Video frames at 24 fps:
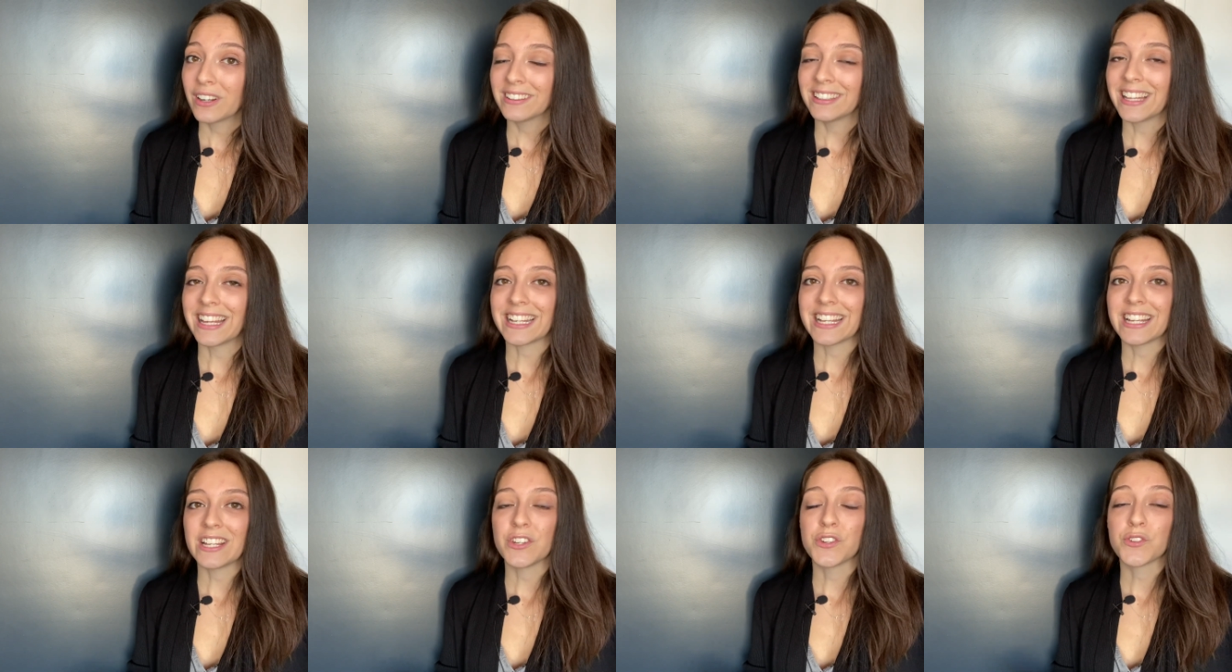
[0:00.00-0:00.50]

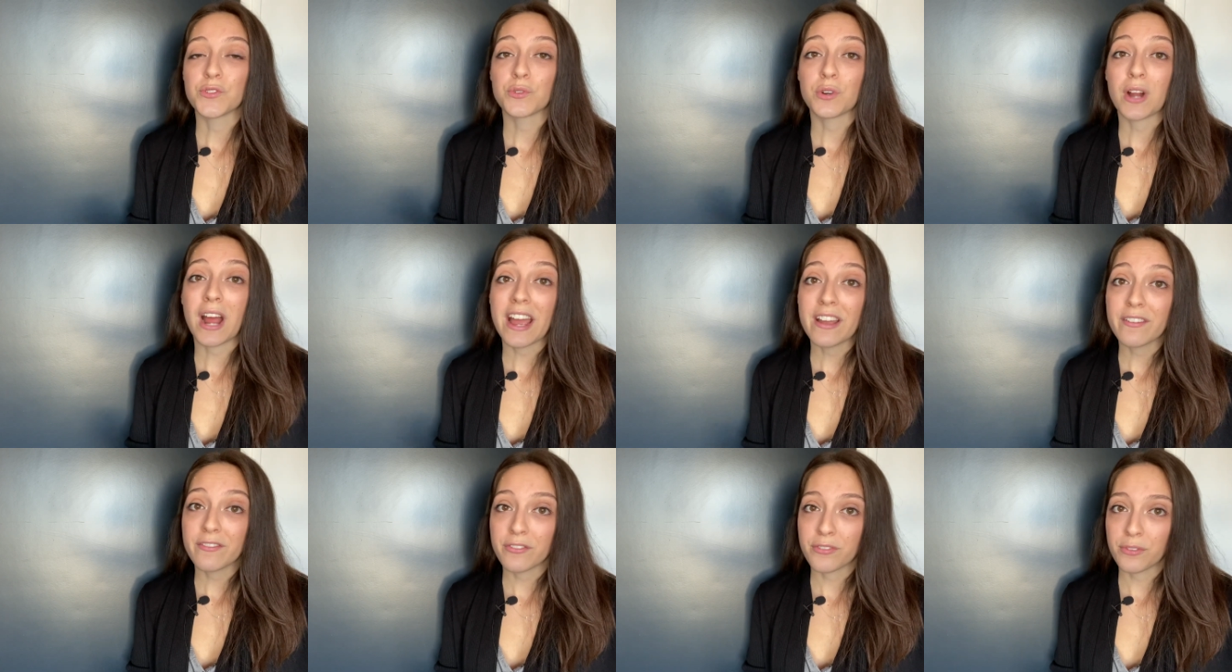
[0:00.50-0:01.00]
like in
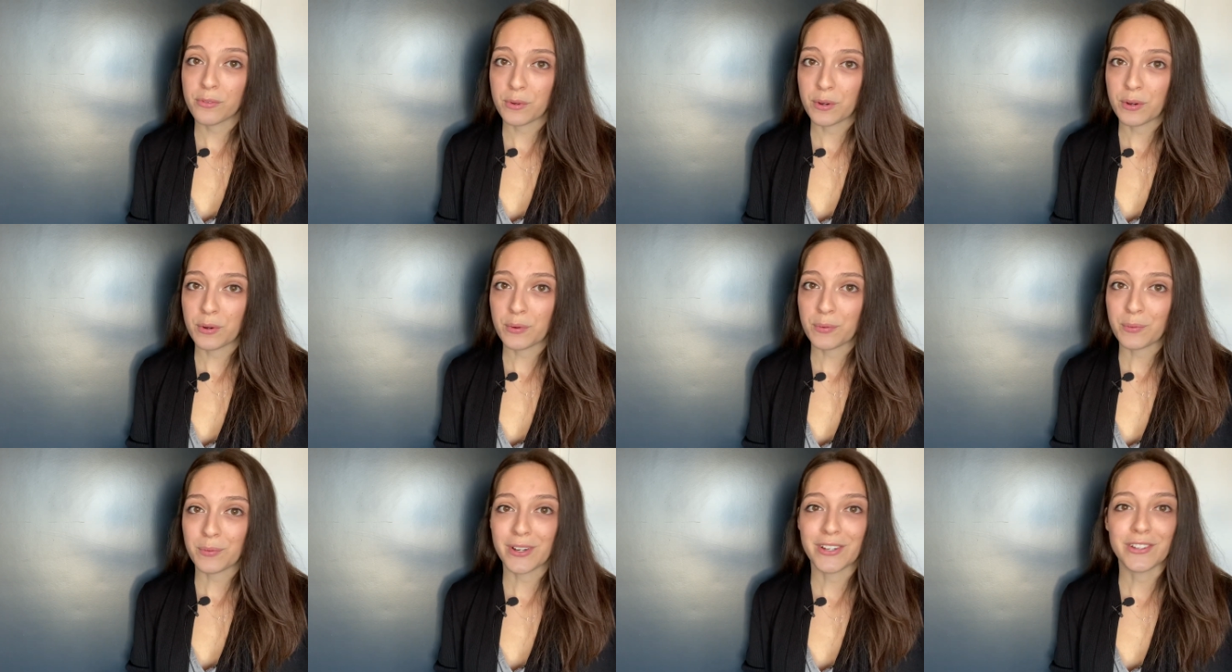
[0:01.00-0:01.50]

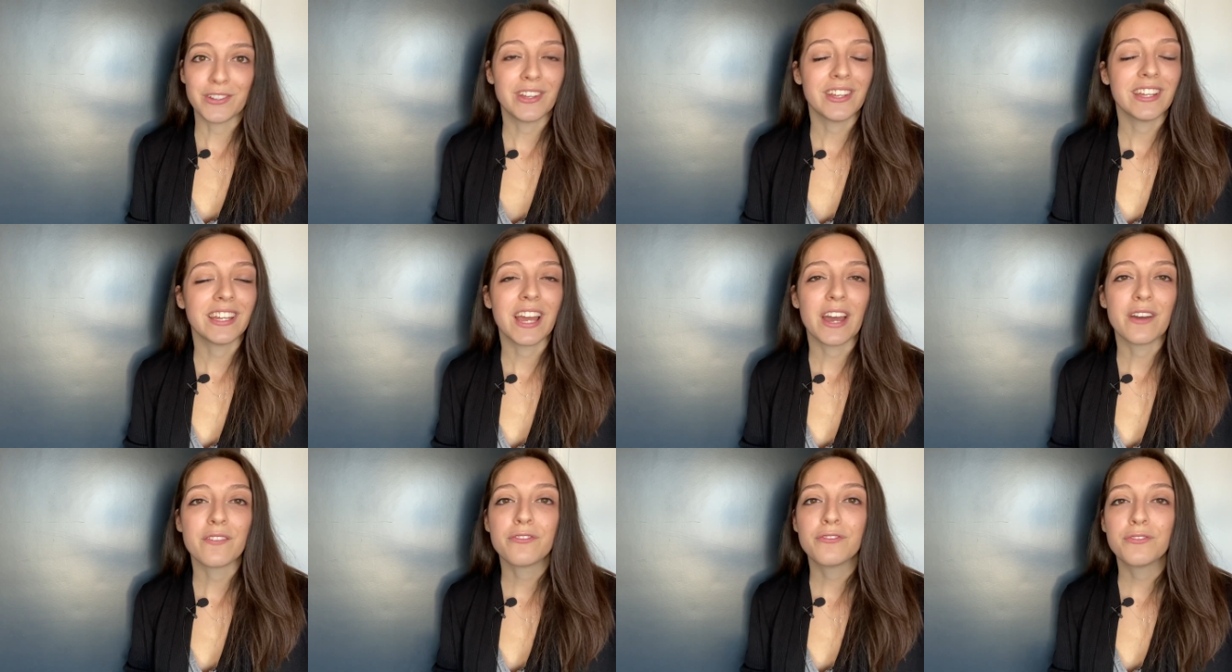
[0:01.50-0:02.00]
drive-through, where you can
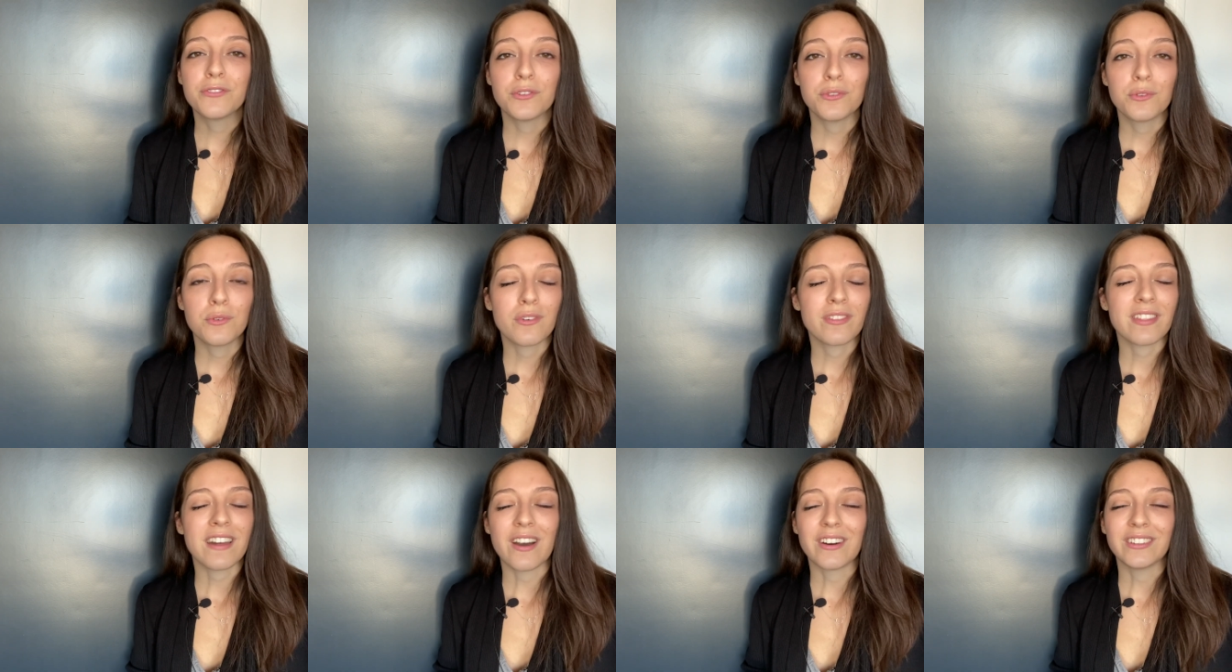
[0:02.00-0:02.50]
get food
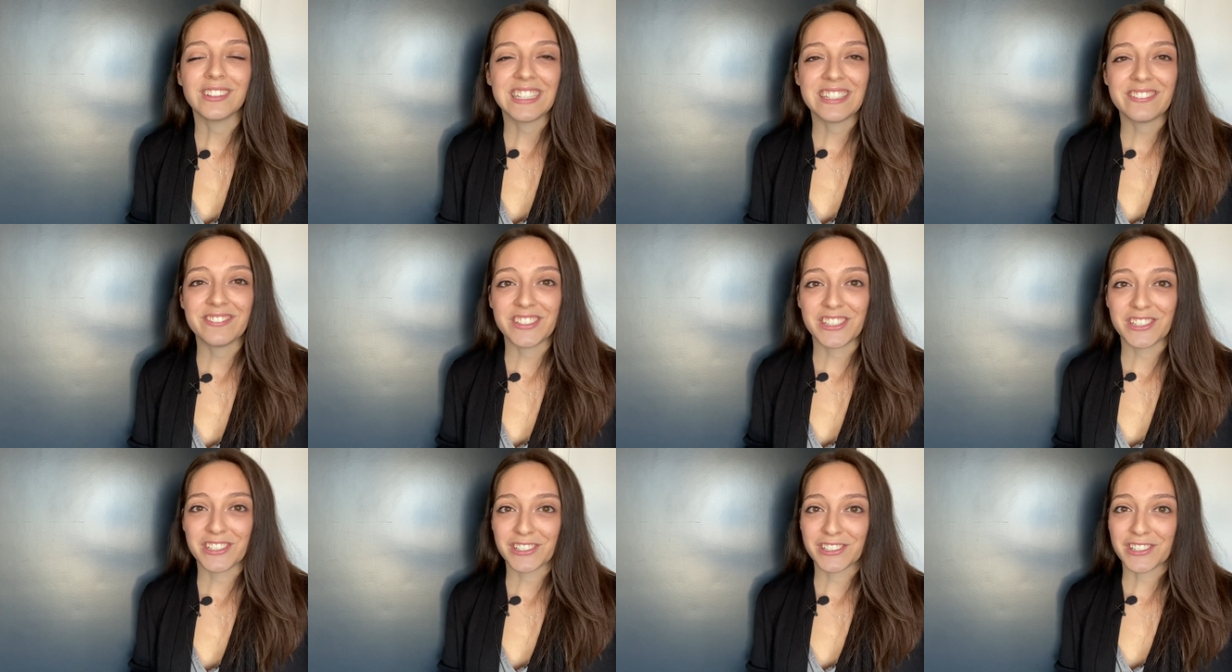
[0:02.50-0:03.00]
without
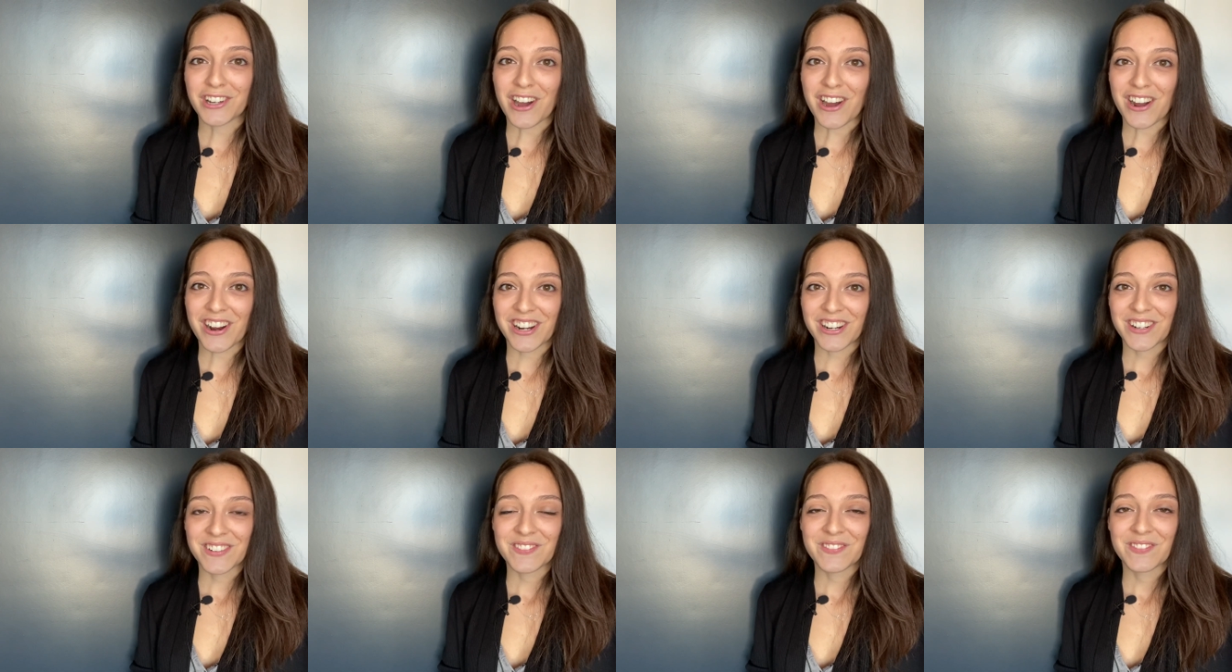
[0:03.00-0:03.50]
leaving your
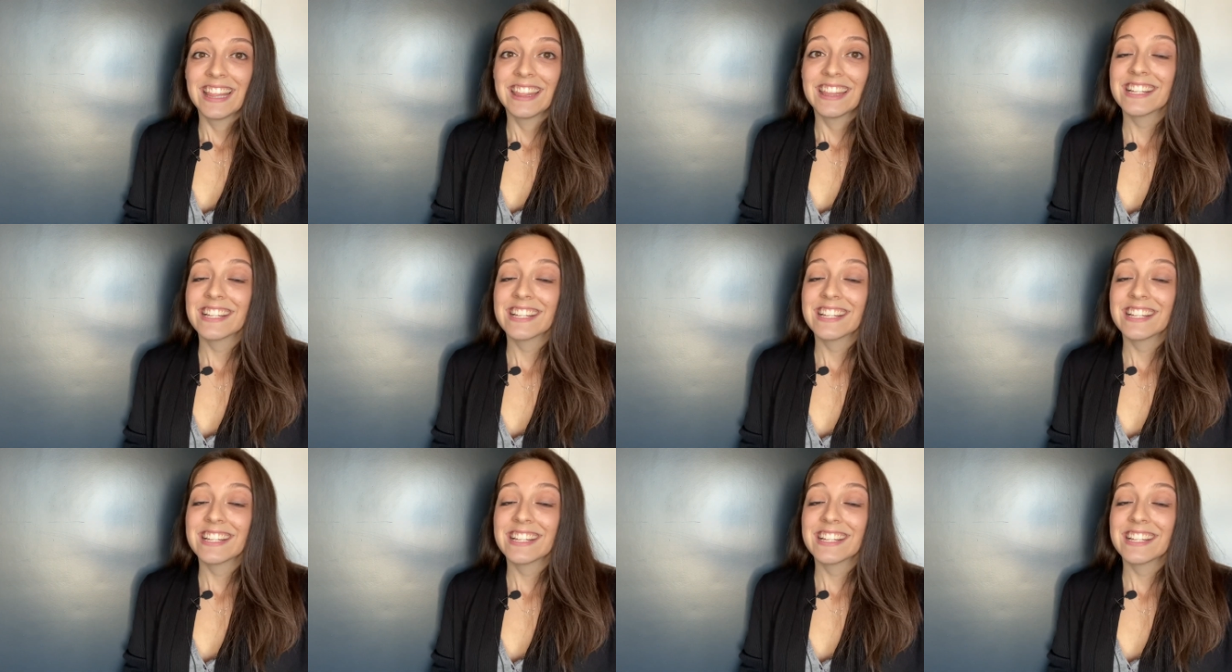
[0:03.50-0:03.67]
car.